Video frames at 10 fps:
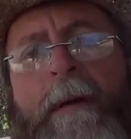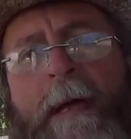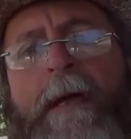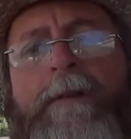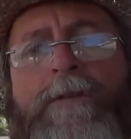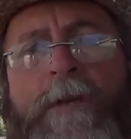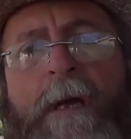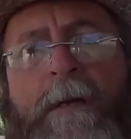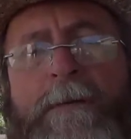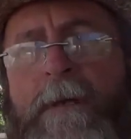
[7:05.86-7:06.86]
they're getting
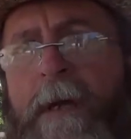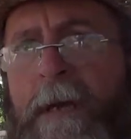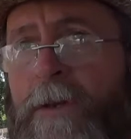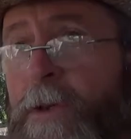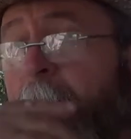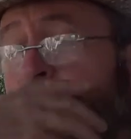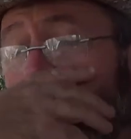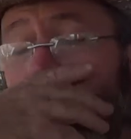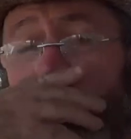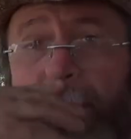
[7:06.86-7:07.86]
chickens, and and the
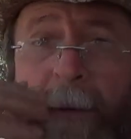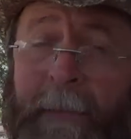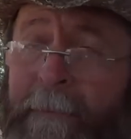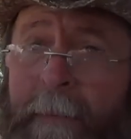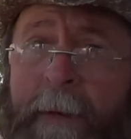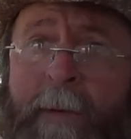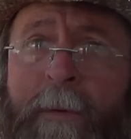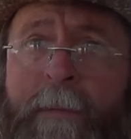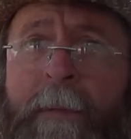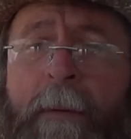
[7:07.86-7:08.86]
chickens, you
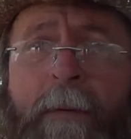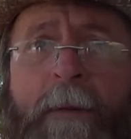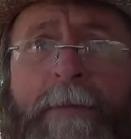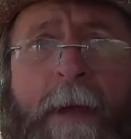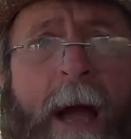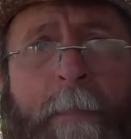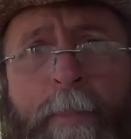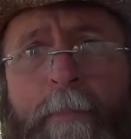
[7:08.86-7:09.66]
look, if you got